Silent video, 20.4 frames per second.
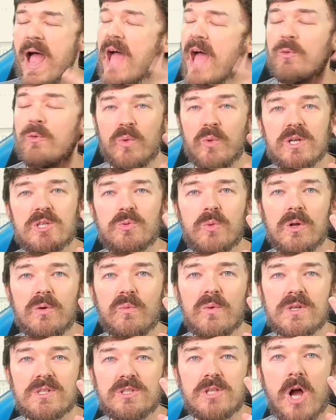And which
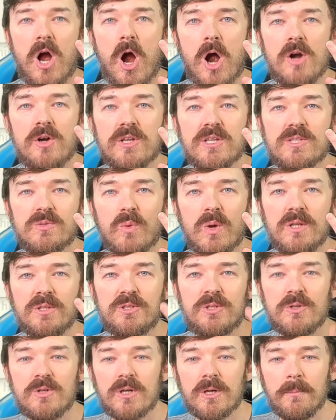one was the hardest one
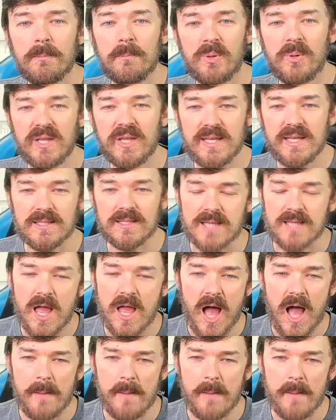to complete?